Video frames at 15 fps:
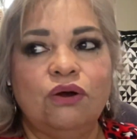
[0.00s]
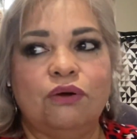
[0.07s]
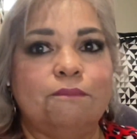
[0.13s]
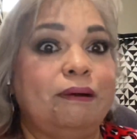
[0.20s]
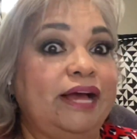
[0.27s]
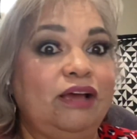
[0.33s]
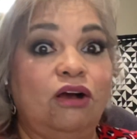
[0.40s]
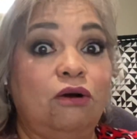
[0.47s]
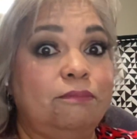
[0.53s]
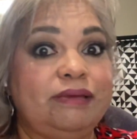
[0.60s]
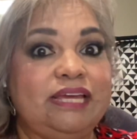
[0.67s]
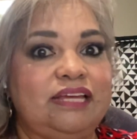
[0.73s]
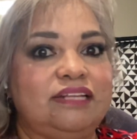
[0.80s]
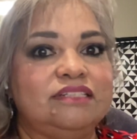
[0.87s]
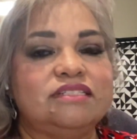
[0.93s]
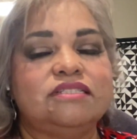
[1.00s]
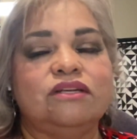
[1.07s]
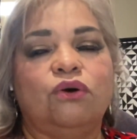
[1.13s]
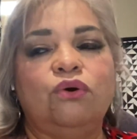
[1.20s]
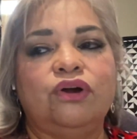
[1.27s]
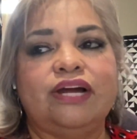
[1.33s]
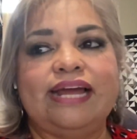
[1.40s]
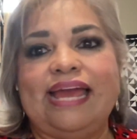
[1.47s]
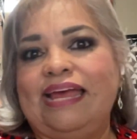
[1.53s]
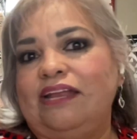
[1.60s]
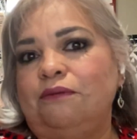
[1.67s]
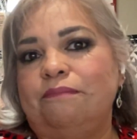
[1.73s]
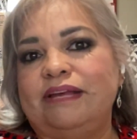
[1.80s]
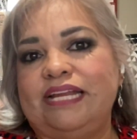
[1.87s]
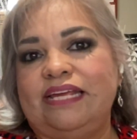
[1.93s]
by all means, or
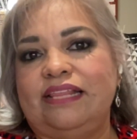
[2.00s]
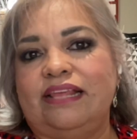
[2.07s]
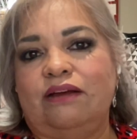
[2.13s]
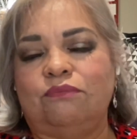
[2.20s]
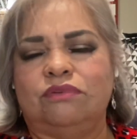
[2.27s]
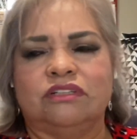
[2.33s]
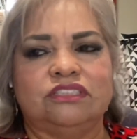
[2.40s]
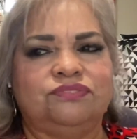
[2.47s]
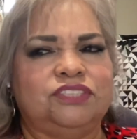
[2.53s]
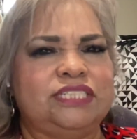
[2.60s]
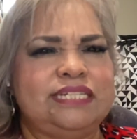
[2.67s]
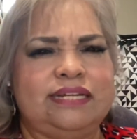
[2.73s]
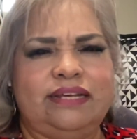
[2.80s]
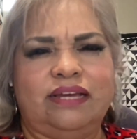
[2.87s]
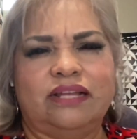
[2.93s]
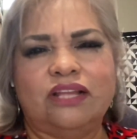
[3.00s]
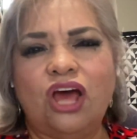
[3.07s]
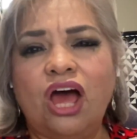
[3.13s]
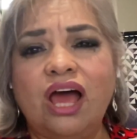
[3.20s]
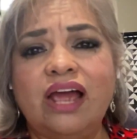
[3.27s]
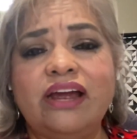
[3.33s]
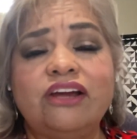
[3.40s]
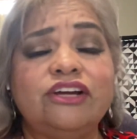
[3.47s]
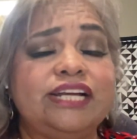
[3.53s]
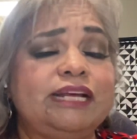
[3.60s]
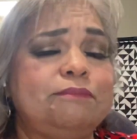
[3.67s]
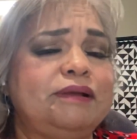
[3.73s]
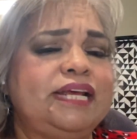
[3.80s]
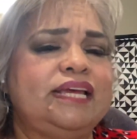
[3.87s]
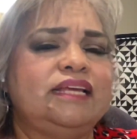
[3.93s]
anybody that works for TDLR, or
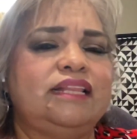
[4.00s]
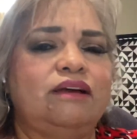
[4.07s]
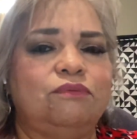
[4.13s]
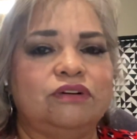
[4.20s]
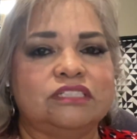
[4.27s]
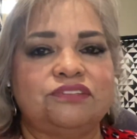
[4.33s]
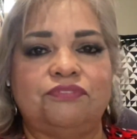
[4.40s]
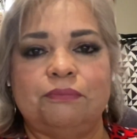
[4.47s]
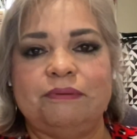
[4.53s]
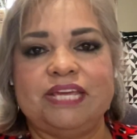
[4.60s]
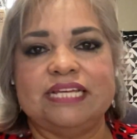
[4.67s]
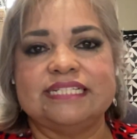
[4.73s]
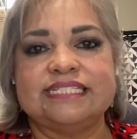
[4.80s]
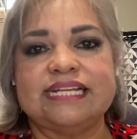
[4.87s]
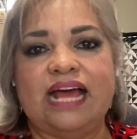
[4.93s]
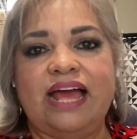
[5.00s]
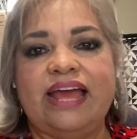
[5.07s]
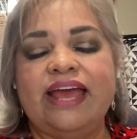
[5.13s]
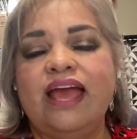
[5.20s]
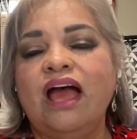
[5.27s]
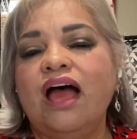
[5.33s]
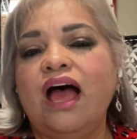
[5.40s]
anybody that works for PSI.